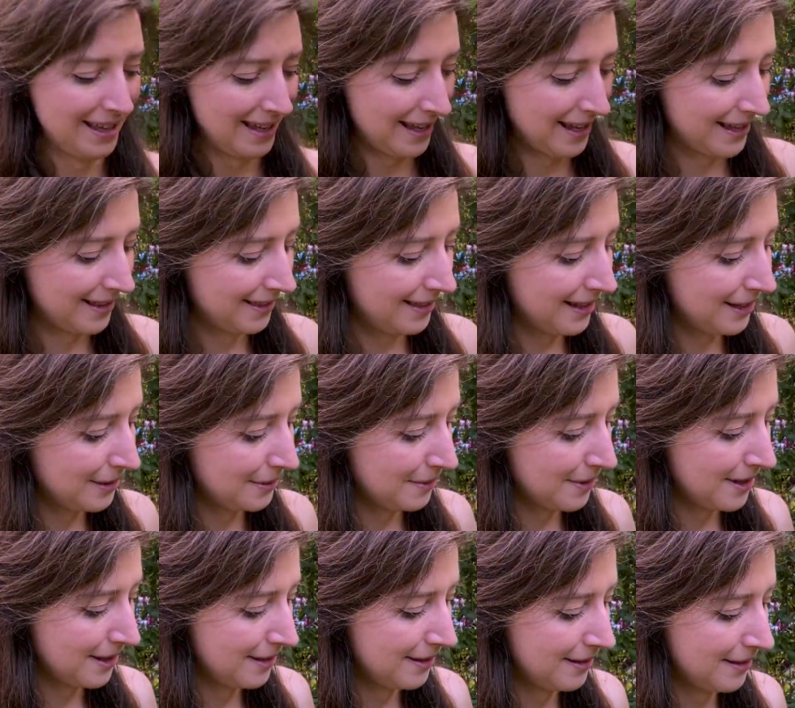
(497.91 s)
and this
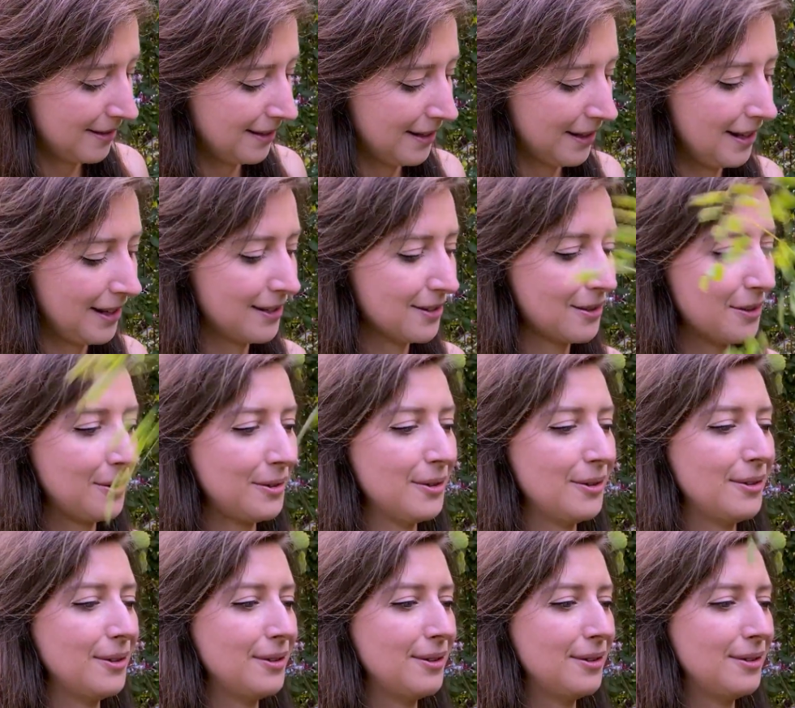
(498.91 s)
one is
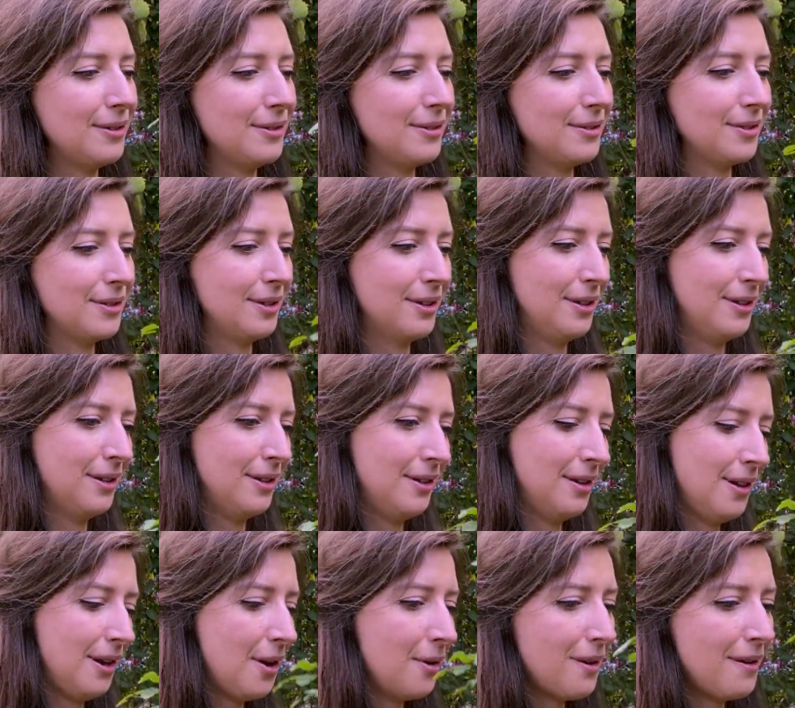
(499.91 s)
called,
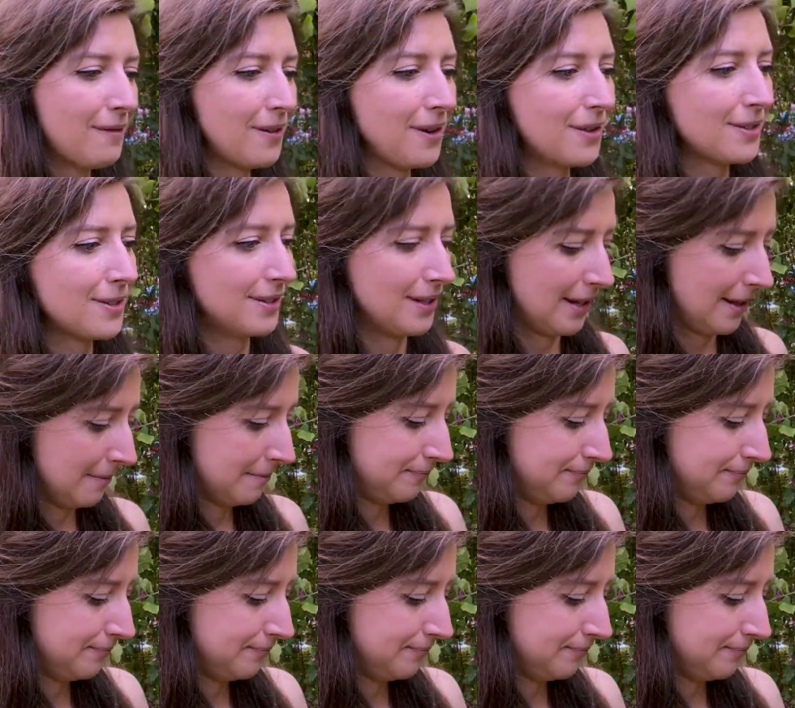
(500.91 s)
oh, I've lost it.